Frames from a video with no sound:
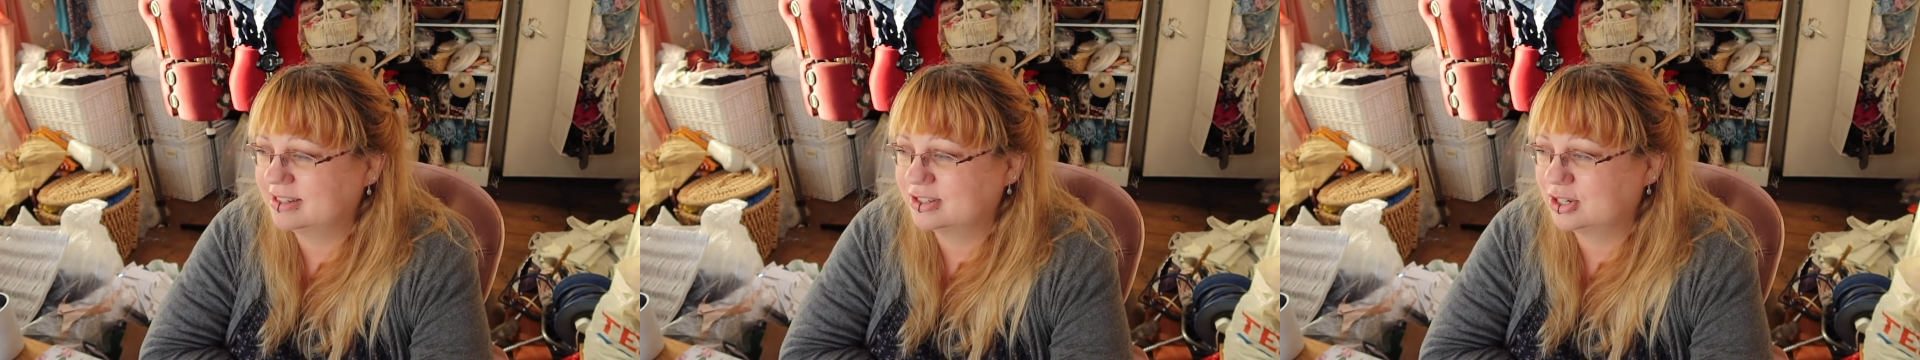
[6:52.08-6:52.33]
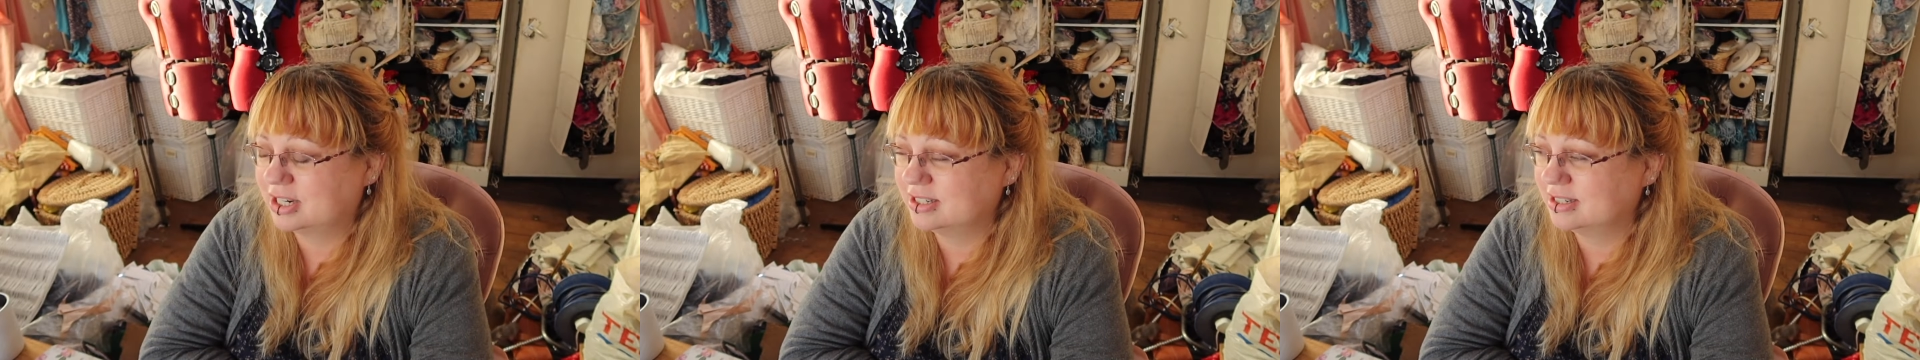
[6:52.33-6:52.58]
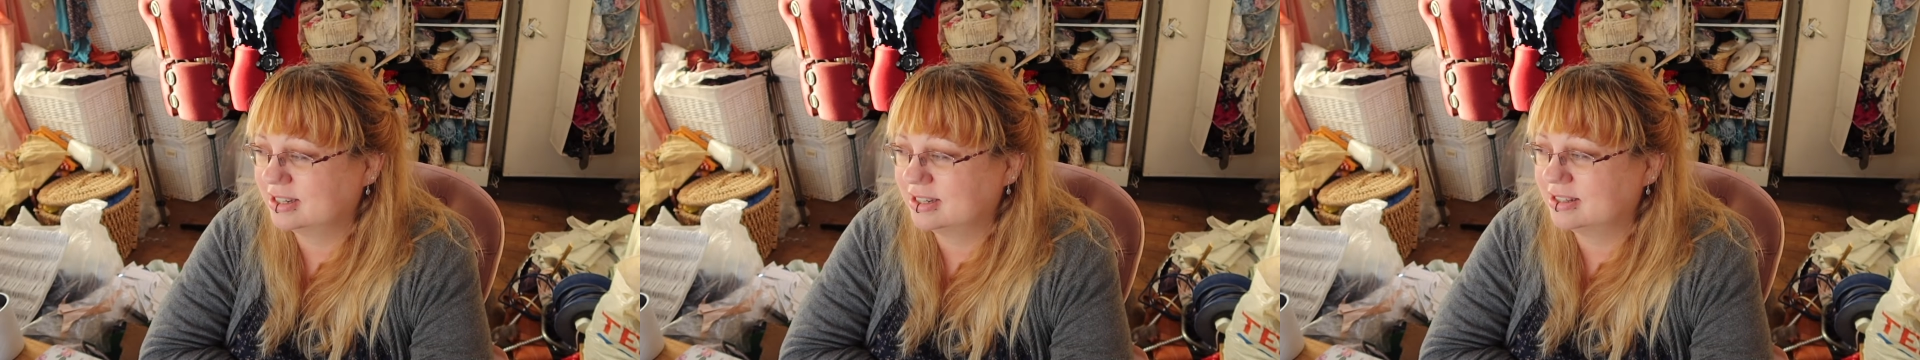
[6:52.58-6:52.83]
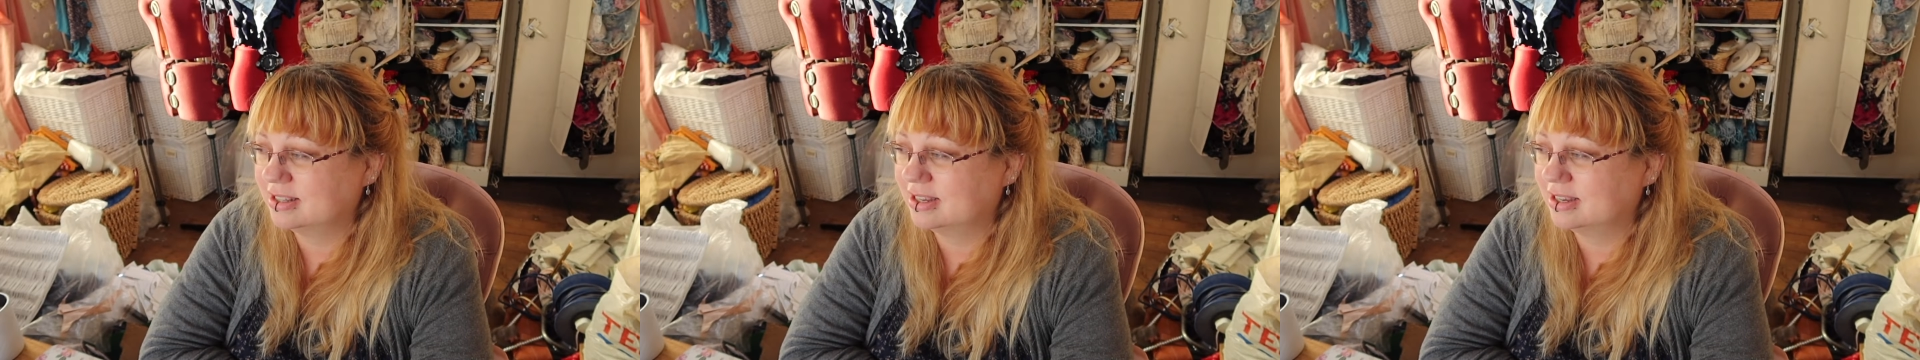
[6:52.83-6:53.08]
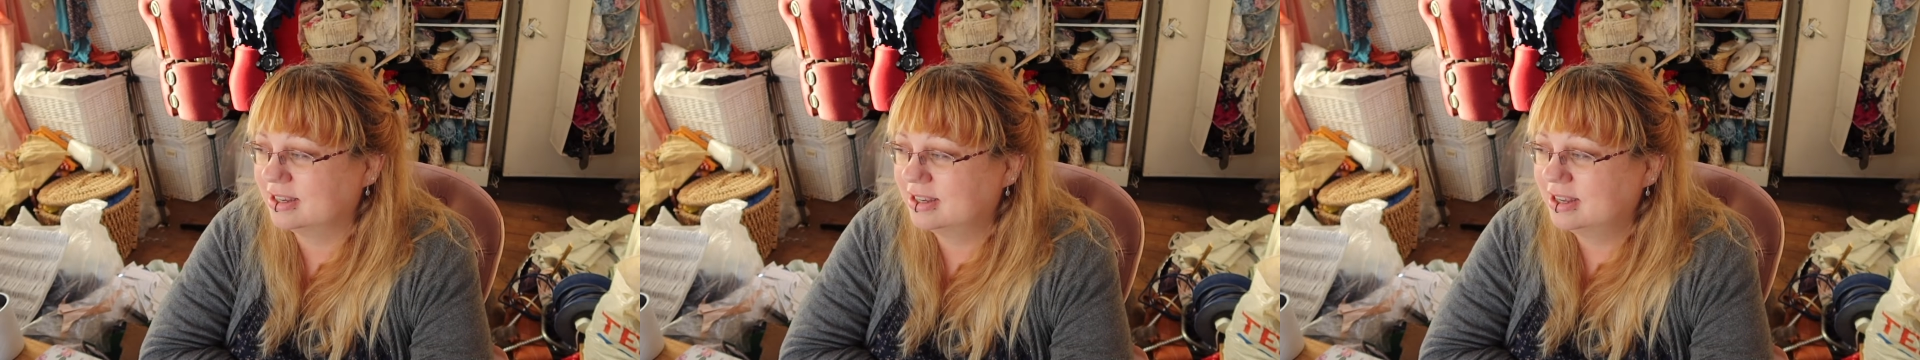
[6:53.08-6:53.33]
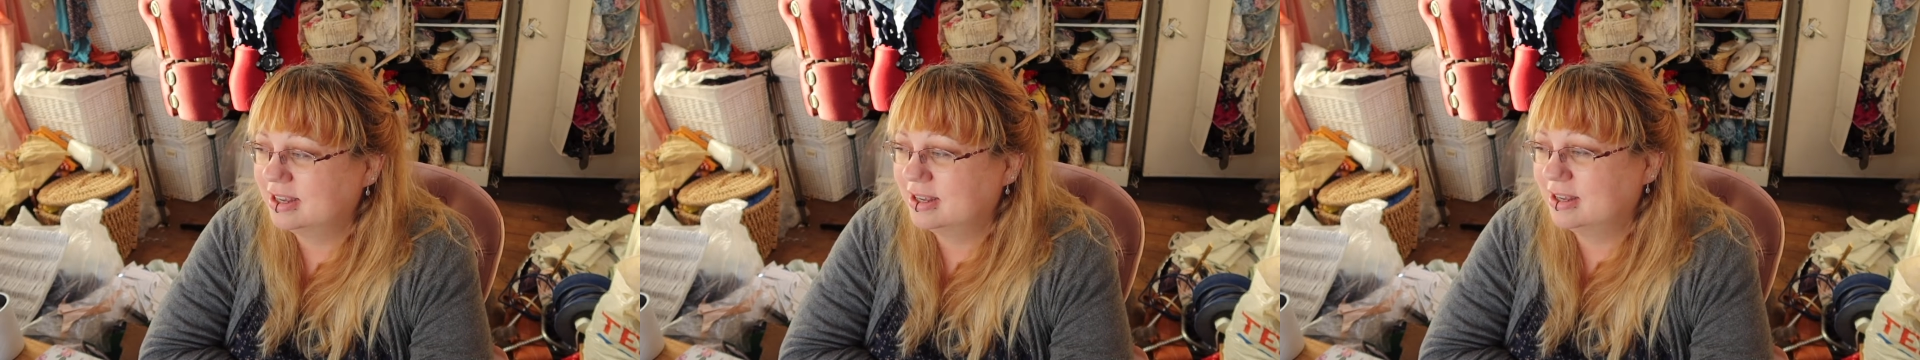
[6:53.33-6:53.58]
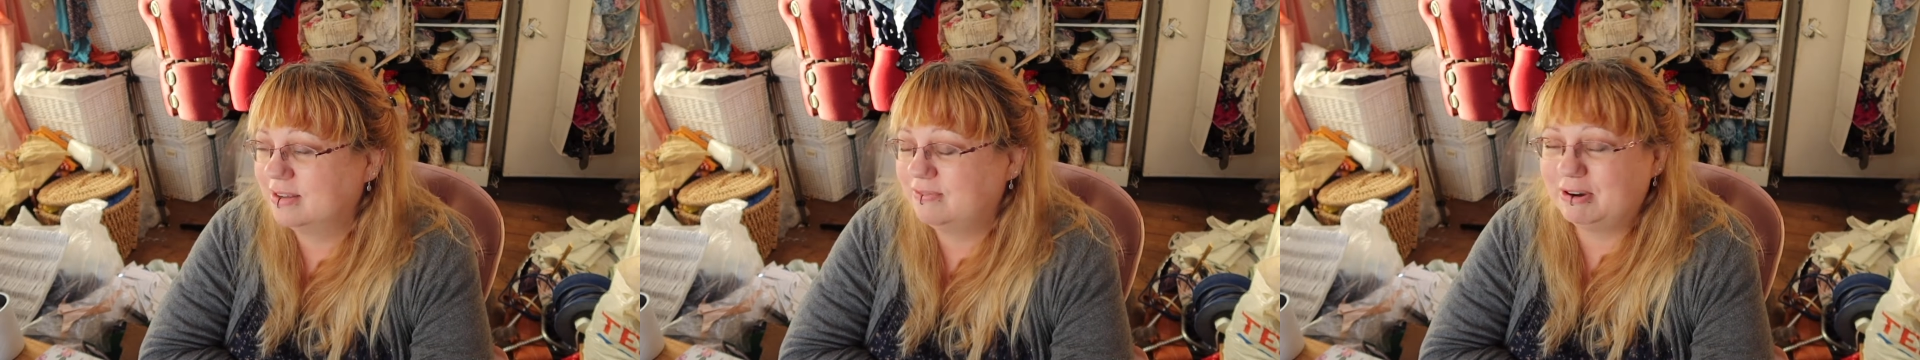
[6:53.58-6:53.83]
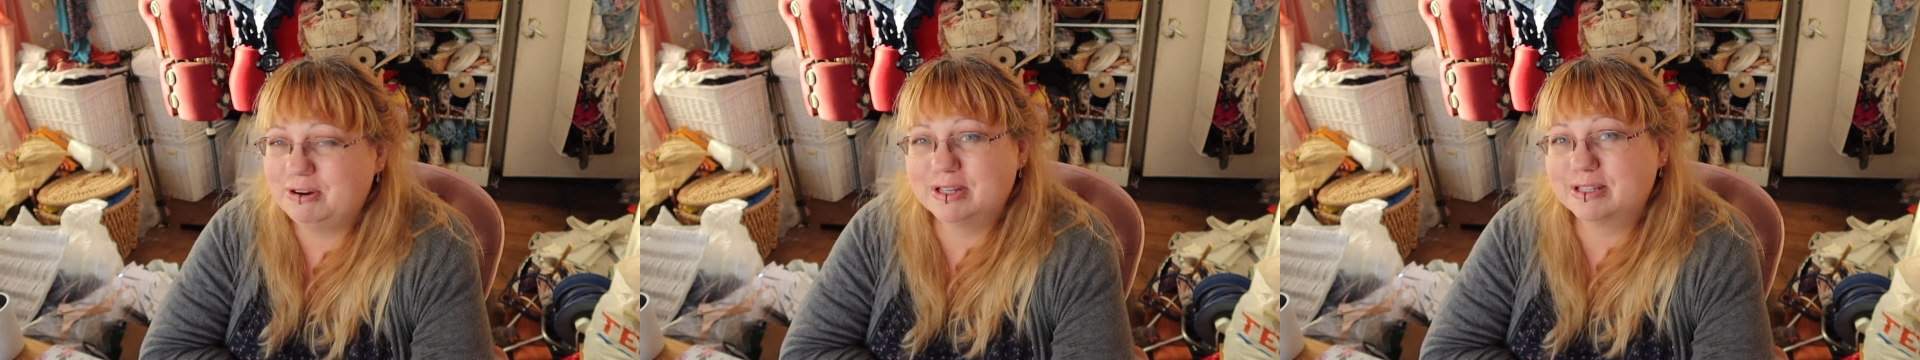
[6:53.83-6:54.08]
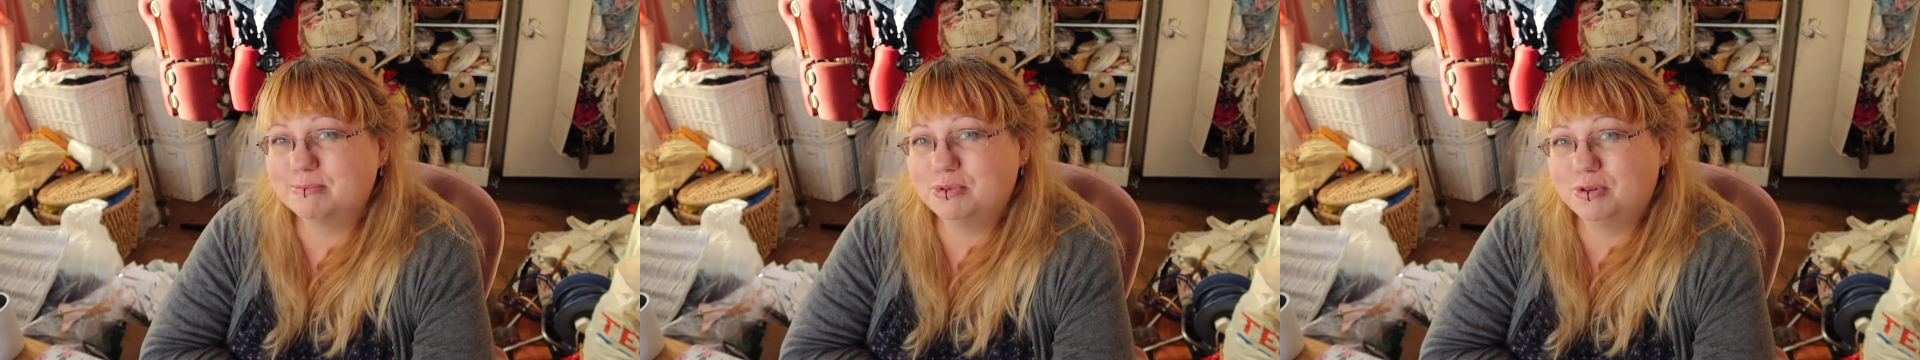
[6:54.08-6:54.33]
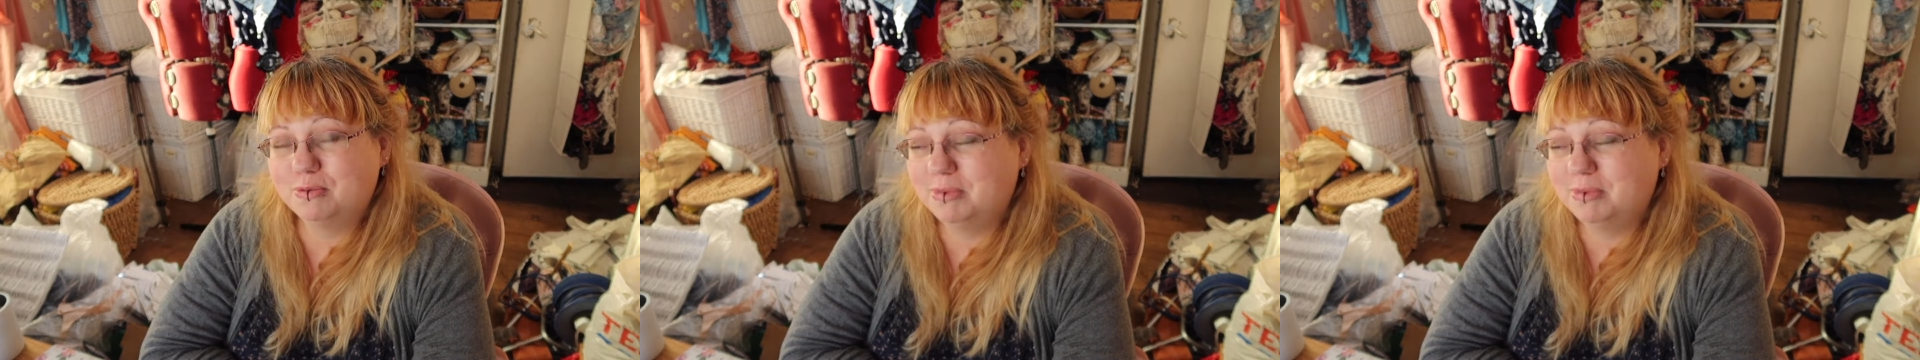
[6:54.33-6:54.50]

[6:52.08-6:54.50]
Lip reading: distracted because a very small